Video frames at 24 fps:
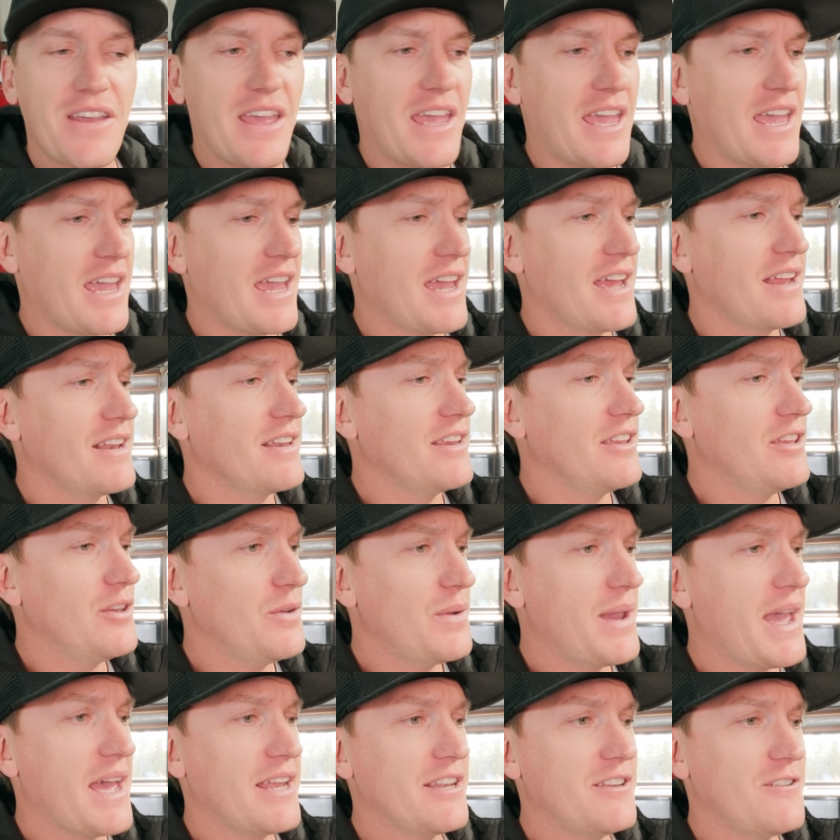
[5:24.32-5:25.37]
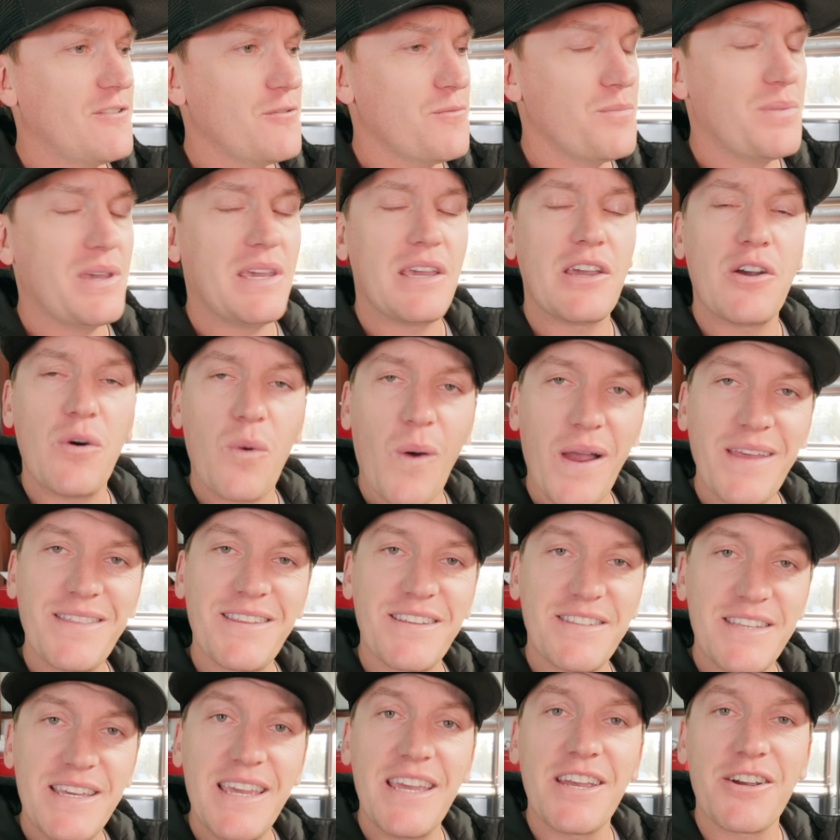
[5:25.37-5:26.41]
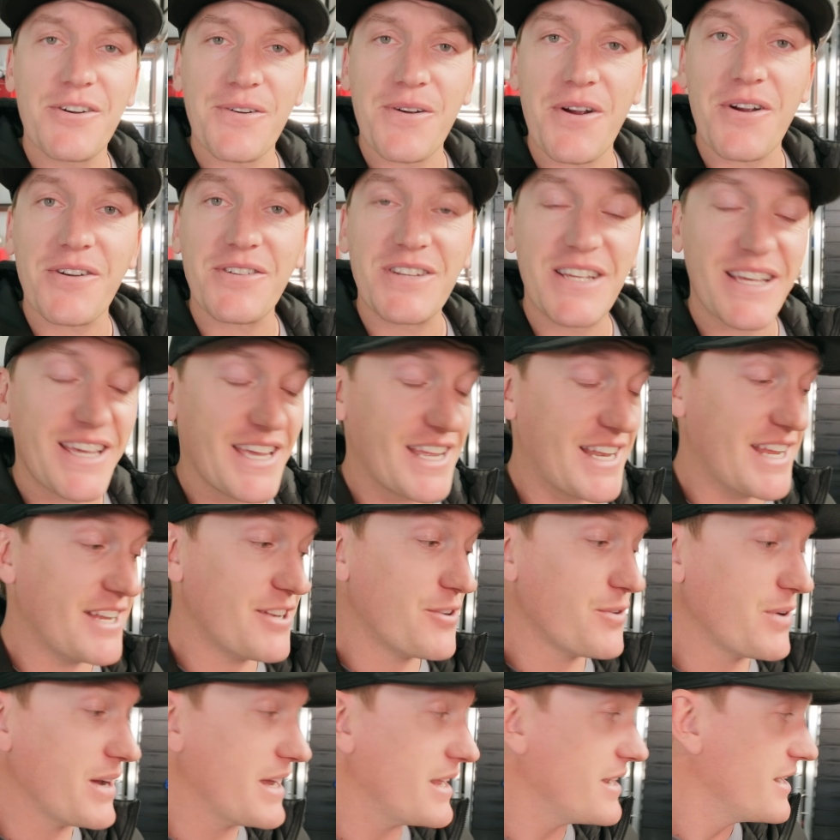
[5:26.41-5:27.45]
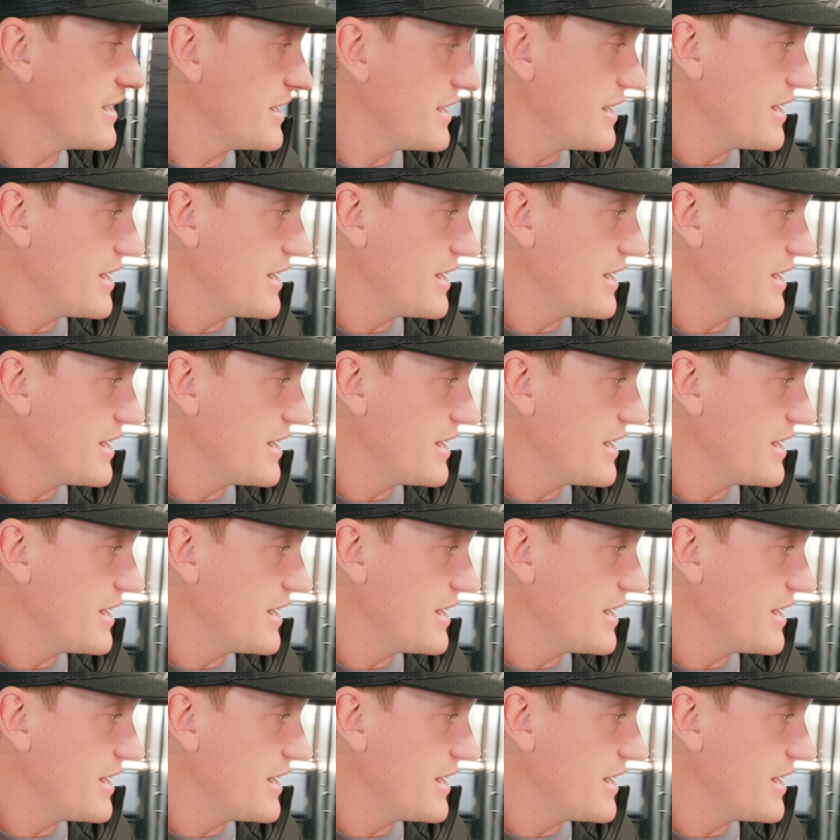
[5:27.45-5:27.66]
and you had to be quite the tinkerer to get into it.